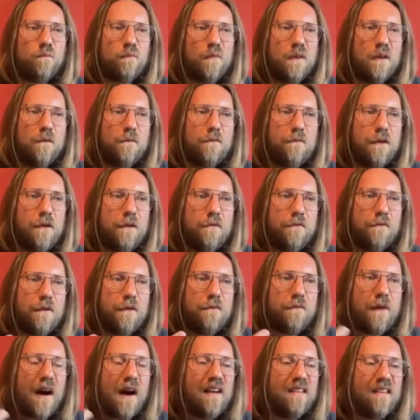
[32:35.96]

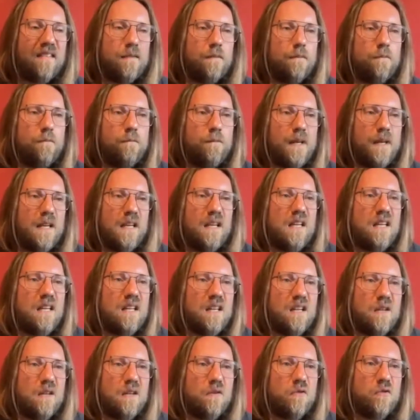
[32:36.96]
if I
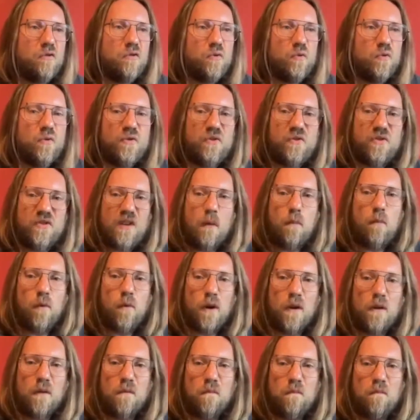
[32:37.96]
speak to
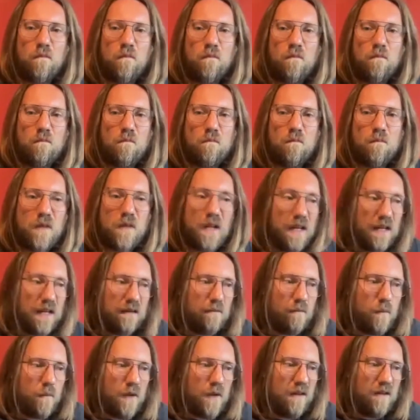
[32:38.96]
someone, like
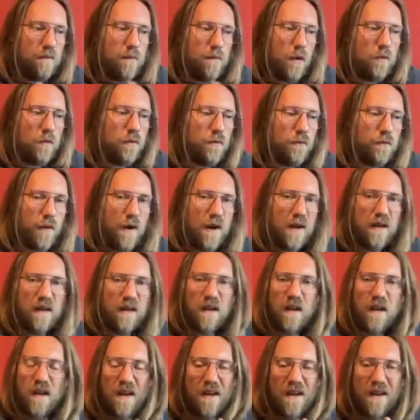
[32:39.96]
when I spoke to Frank,
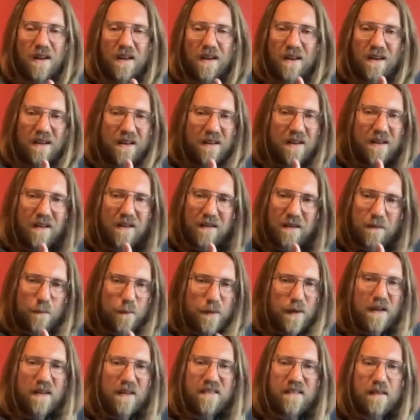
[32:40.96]
it's
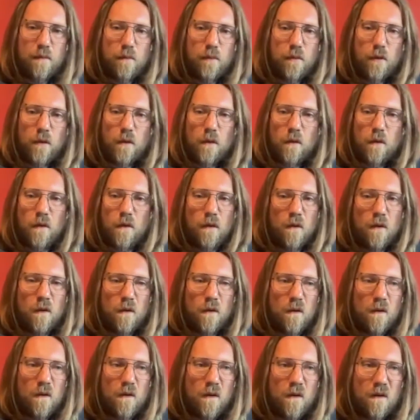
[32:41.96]
plain simple.
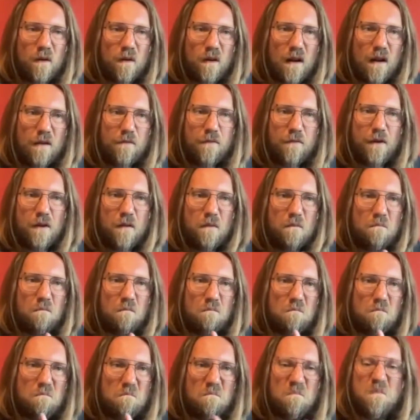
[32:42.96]
I thought,
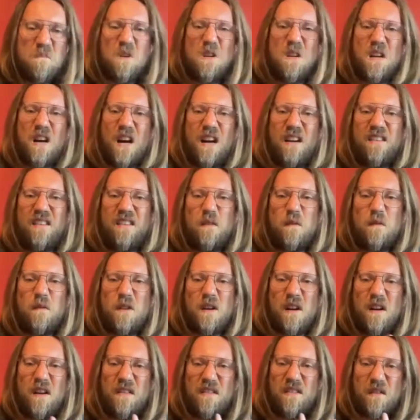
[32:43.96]
guy seems
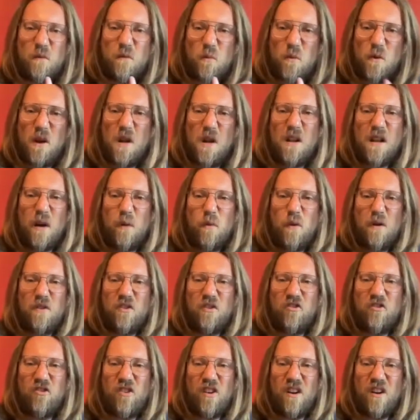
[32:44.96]
nice. I really like what
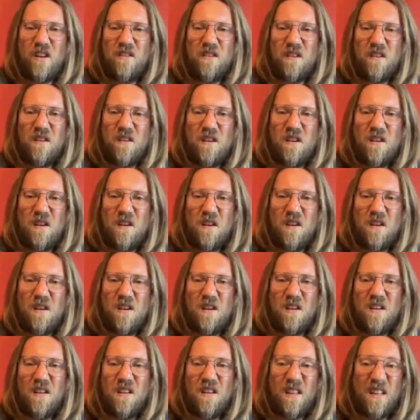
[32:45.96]
you shared.
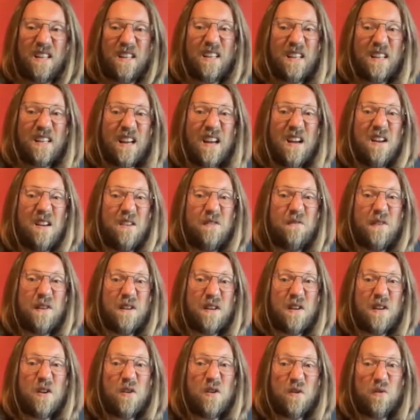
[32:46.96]
His
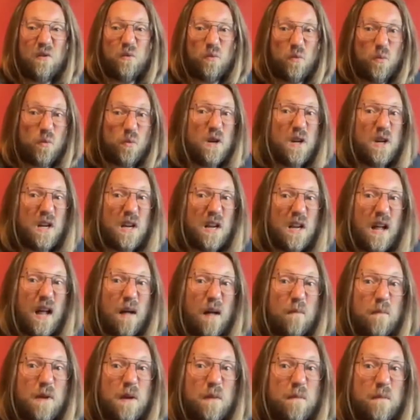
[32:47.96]
videos really
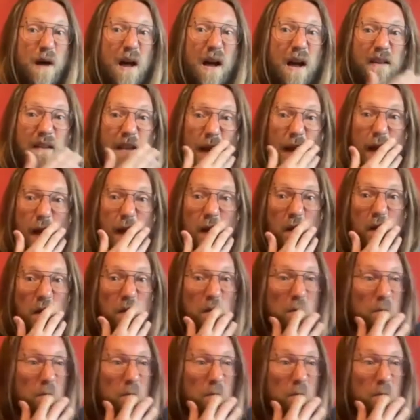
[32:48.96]
helped me back then.